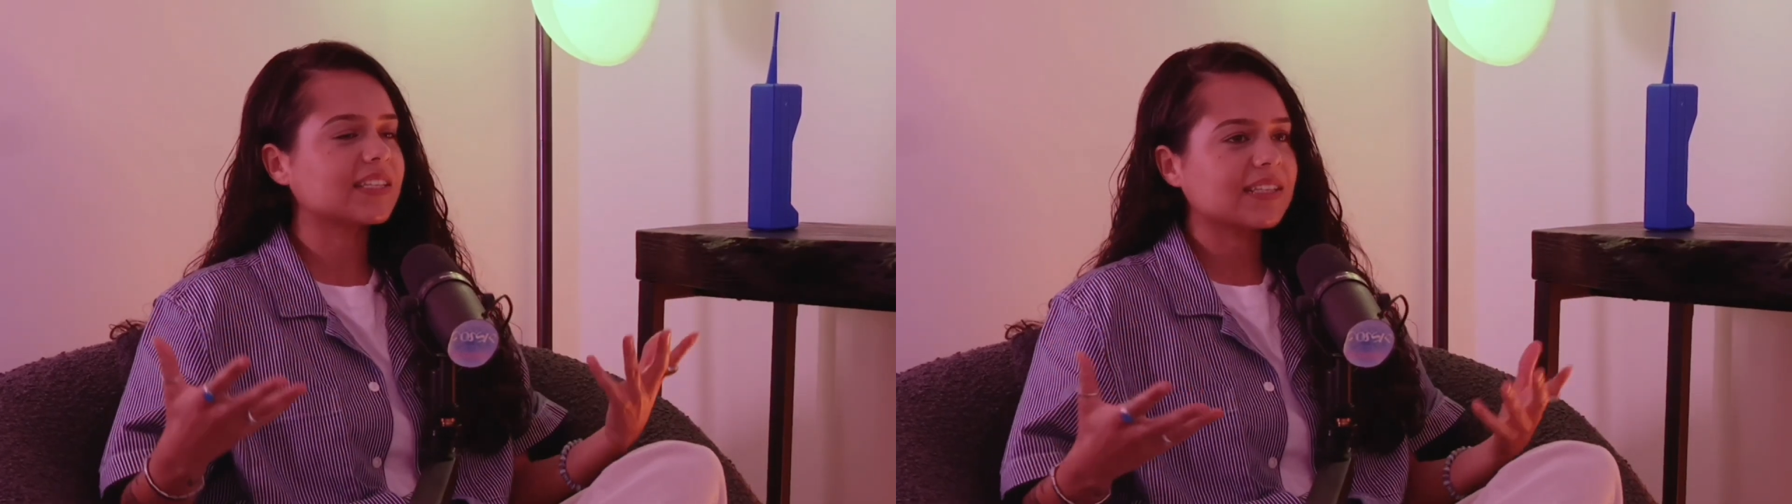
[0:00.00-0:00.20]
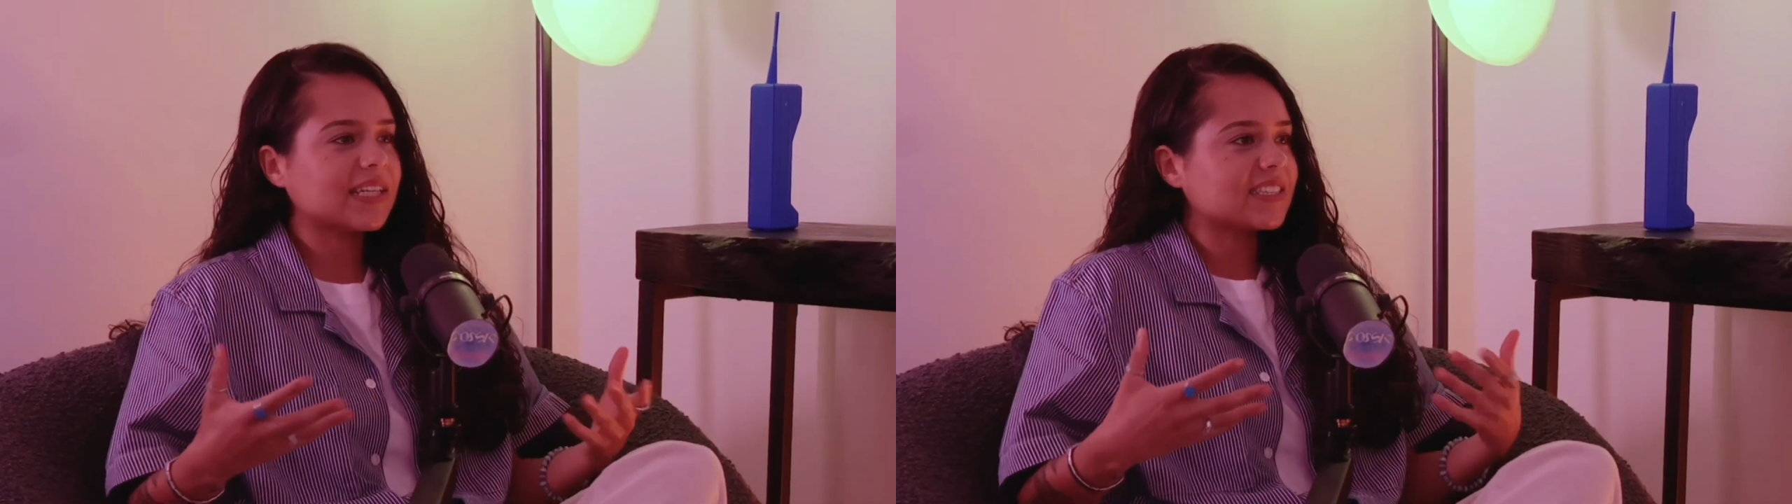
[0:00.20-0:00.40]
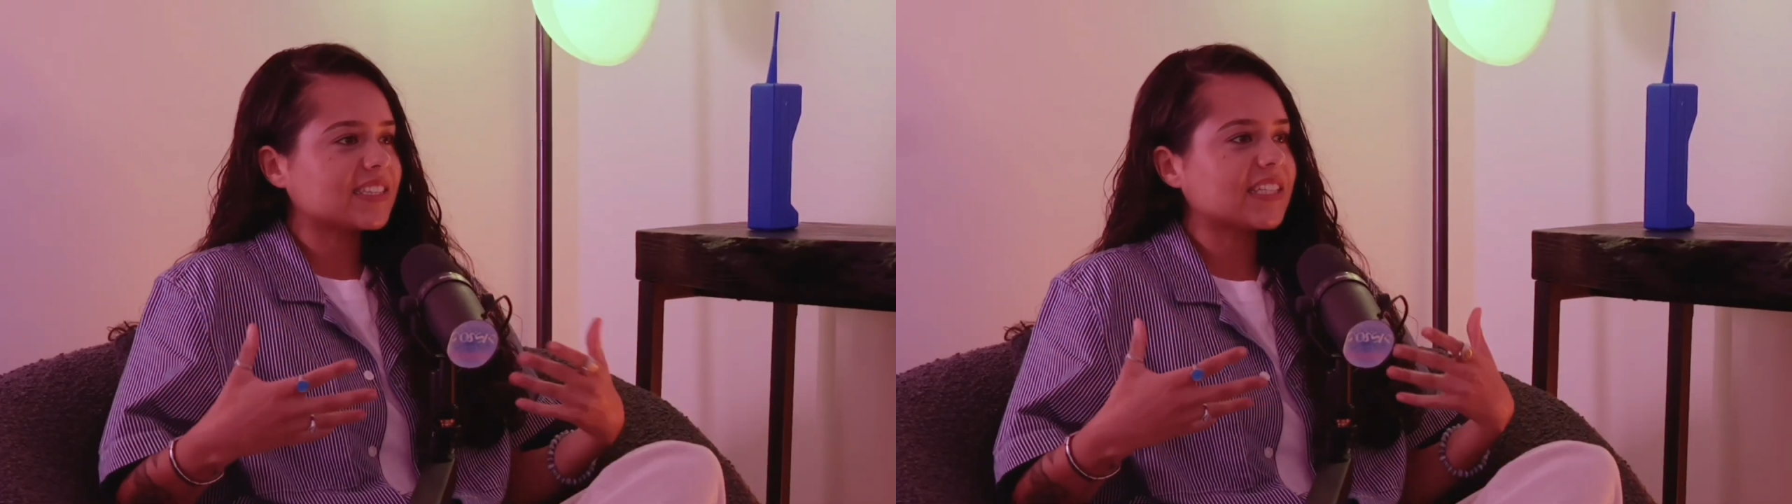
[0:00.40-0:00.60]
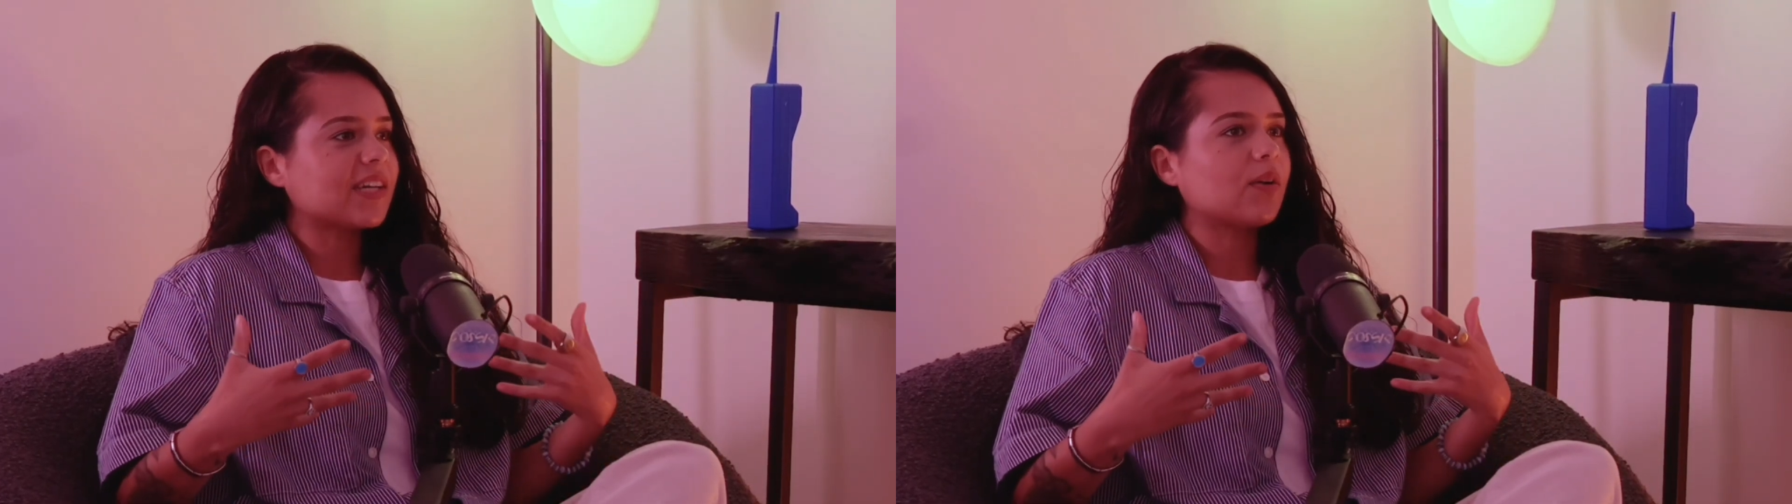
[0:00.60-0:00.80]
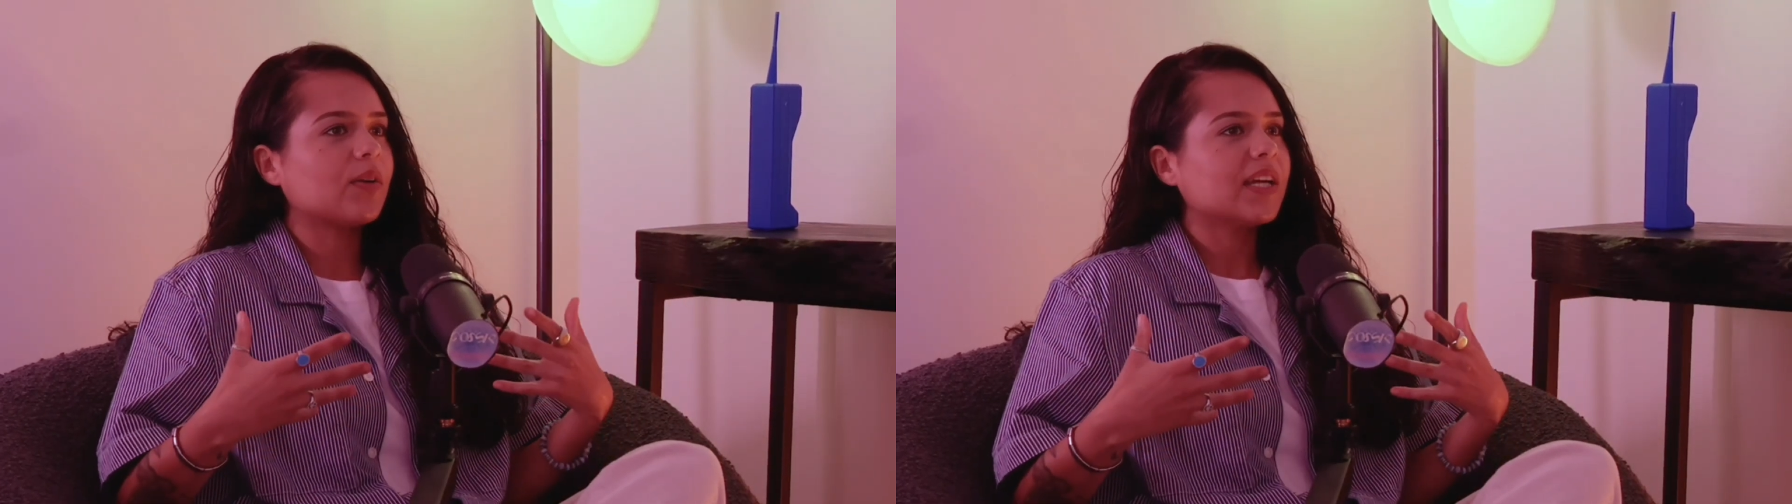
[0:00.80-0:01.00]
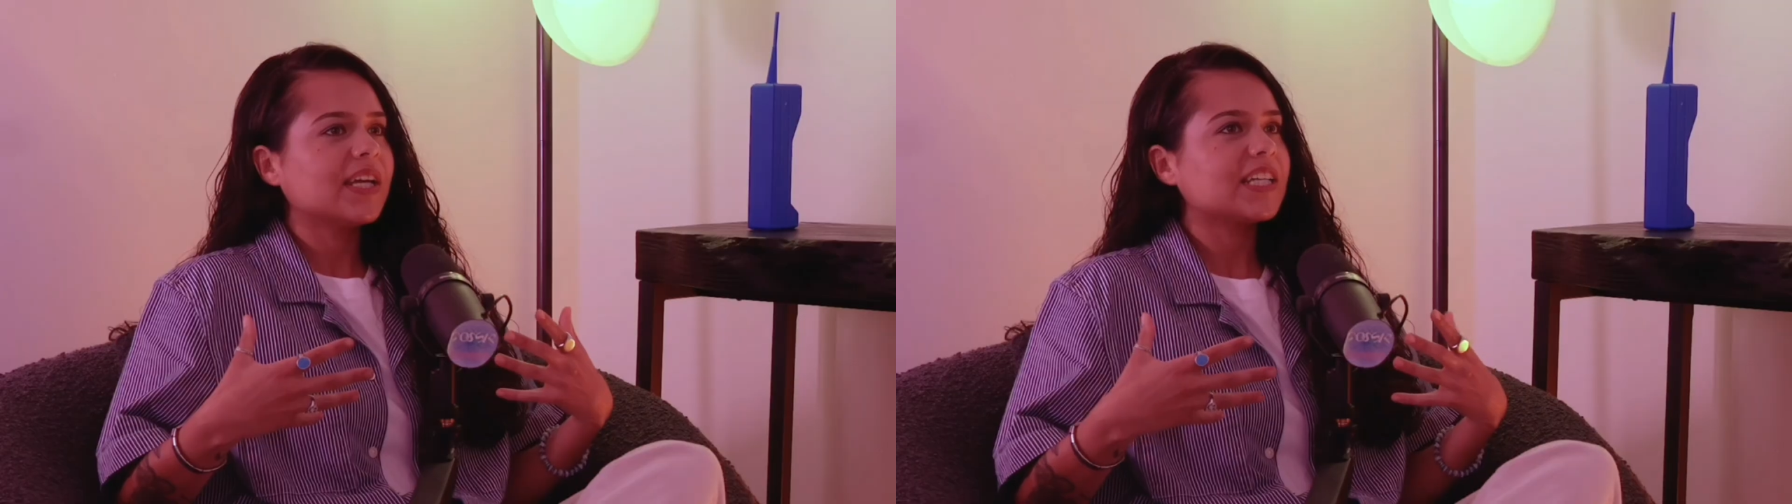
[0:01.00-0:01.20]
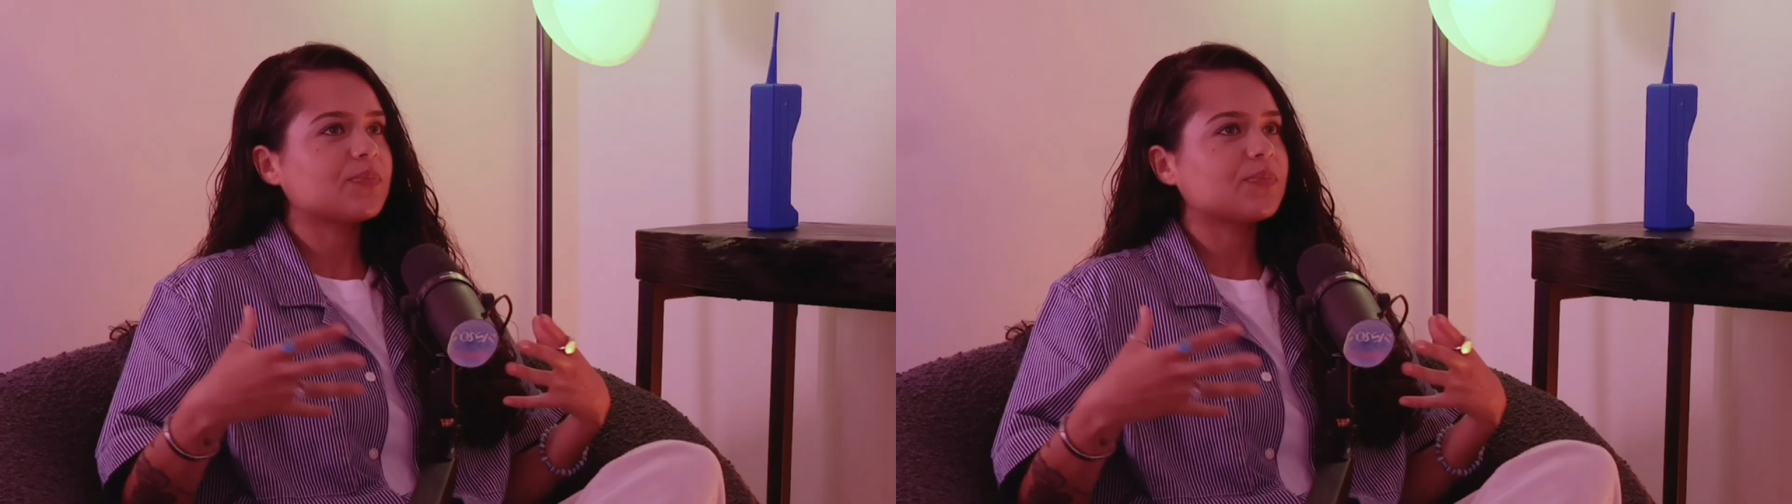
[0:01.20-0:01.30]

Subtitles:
manifests physically.